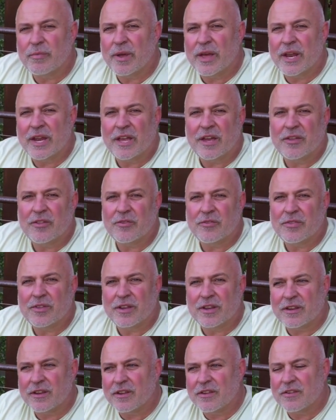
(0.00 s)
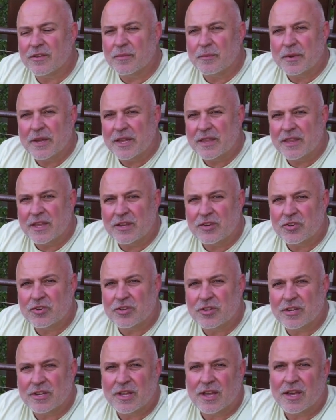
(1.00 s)
any other thing doesn't mean they
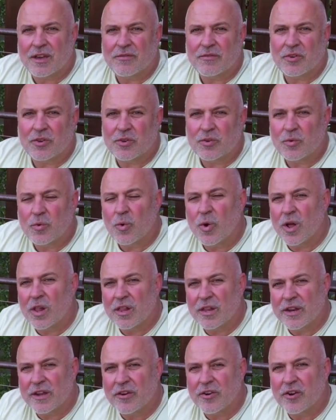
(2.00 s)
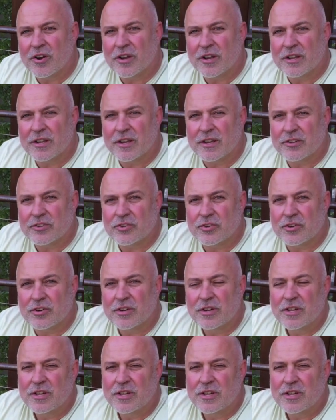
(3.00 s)
shouldn't have good quality architecture.